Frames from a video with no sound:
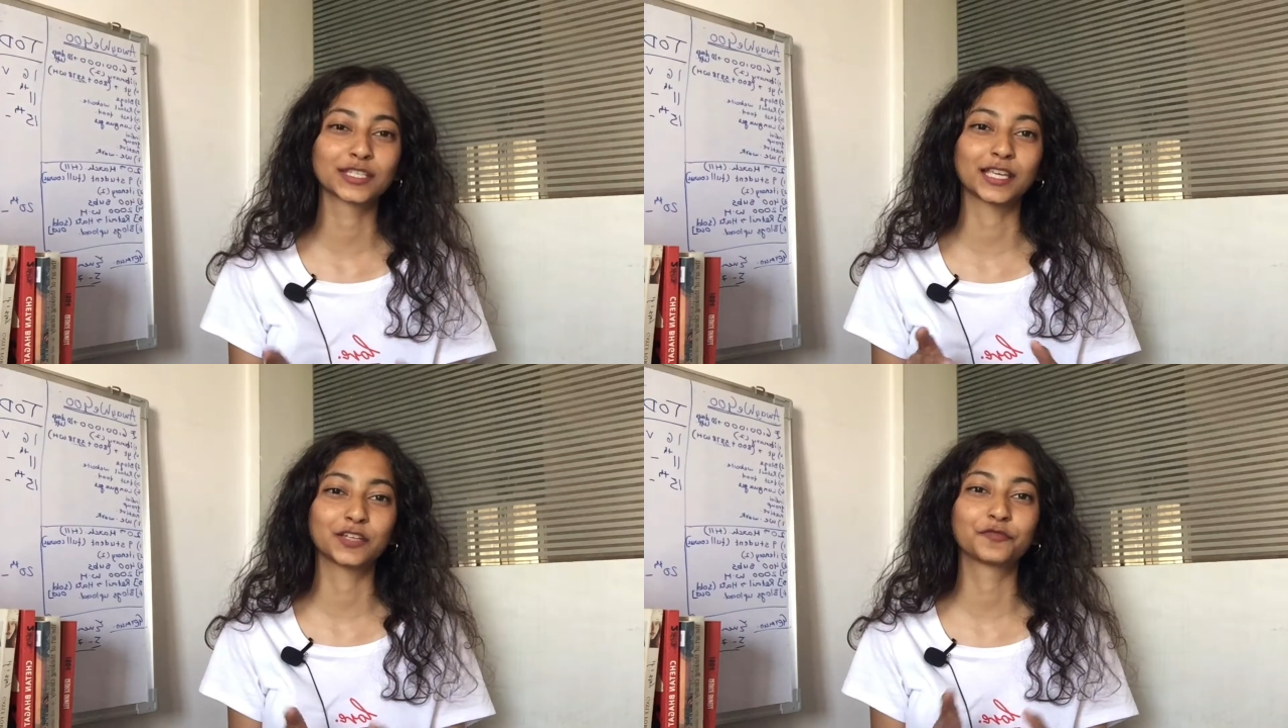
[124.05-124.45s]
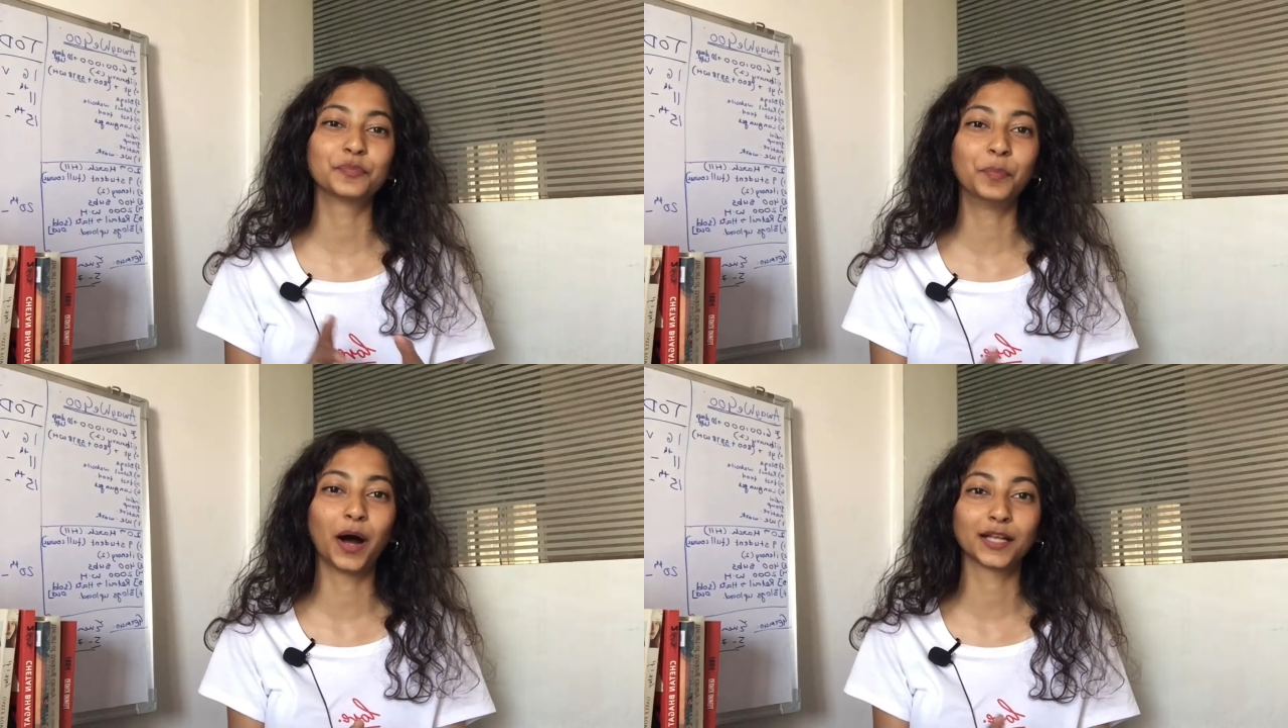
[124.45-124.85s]
and
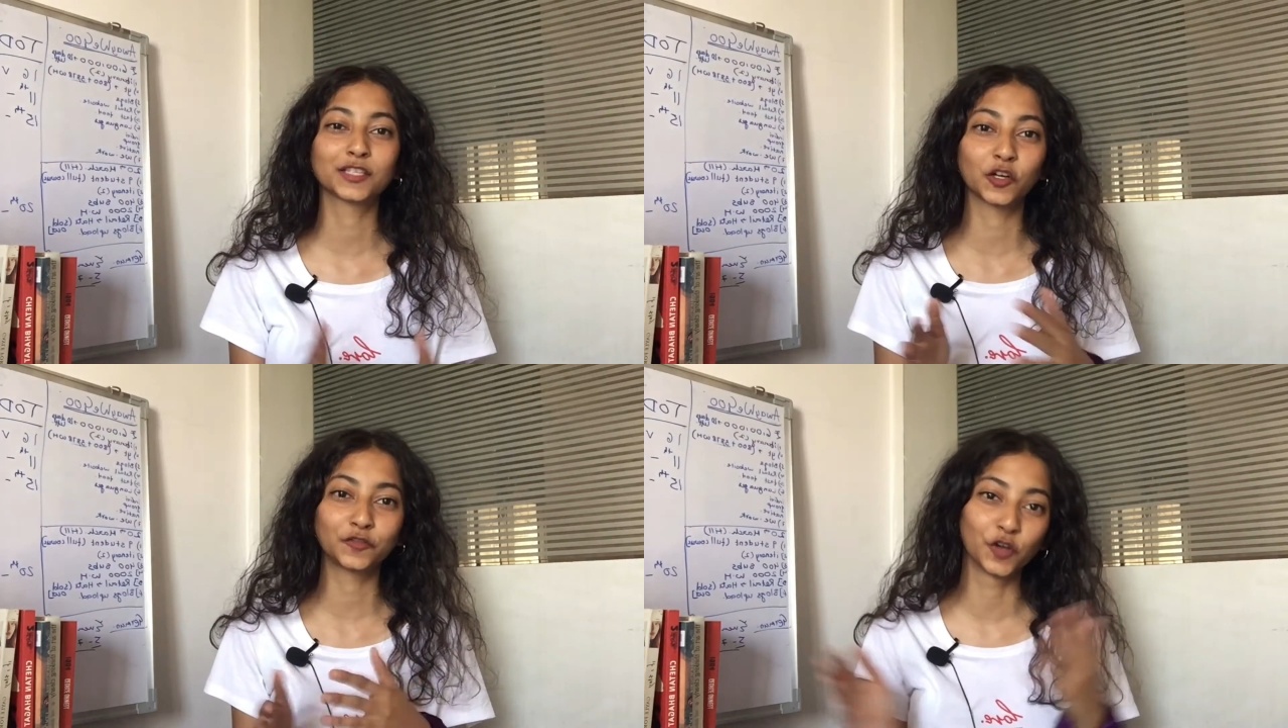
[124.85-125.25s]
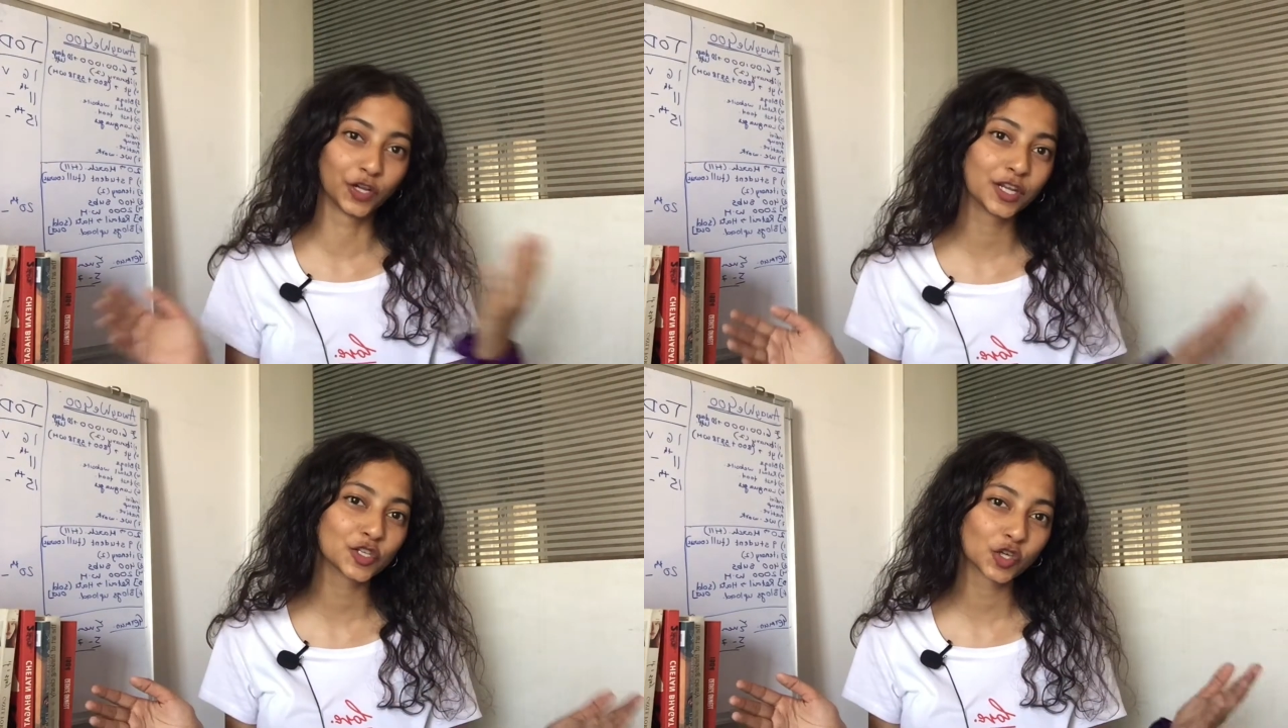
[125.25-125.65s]
different parts of
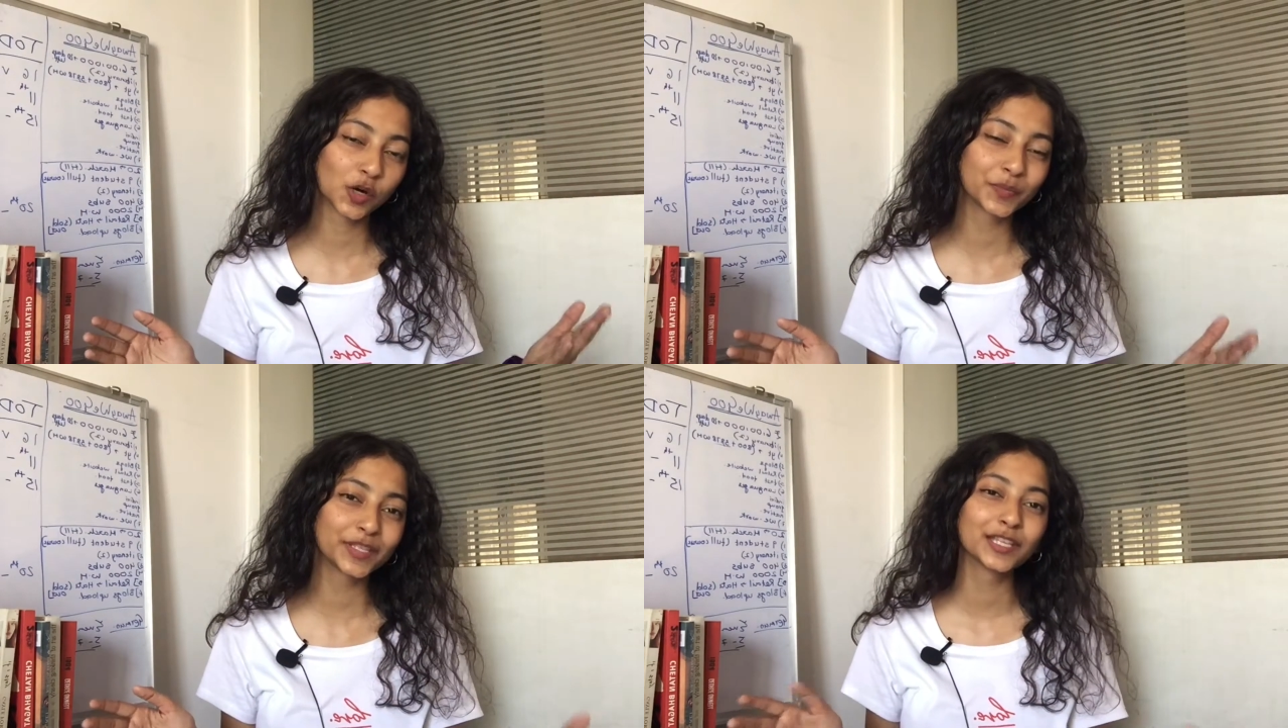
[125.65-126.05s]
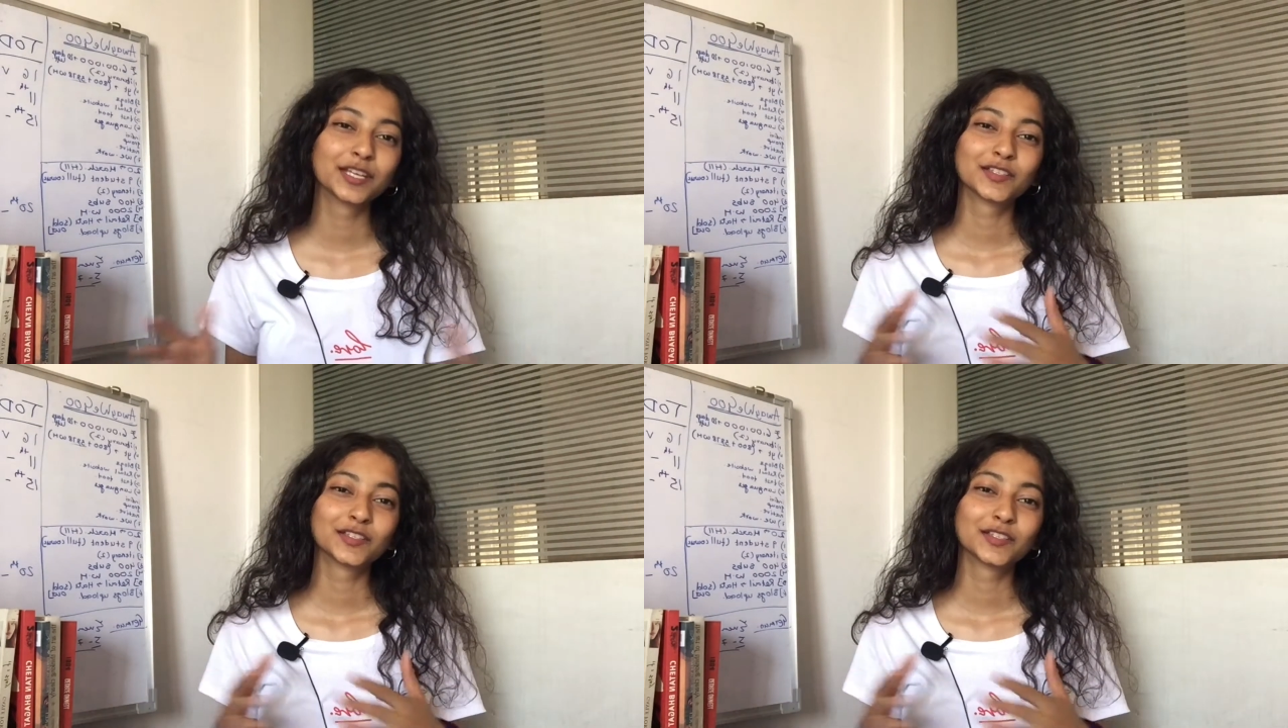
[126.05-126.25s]
learning German.